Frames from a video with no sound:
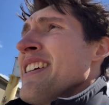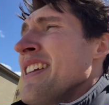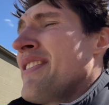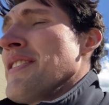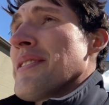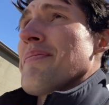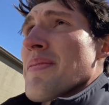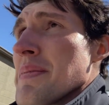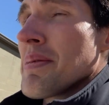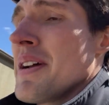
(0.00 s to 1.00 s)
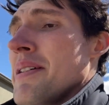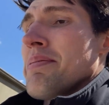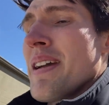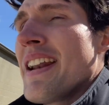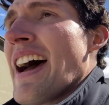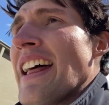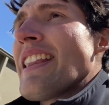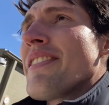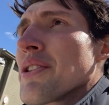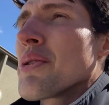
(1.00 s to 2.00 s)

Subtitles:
if he's playing a high level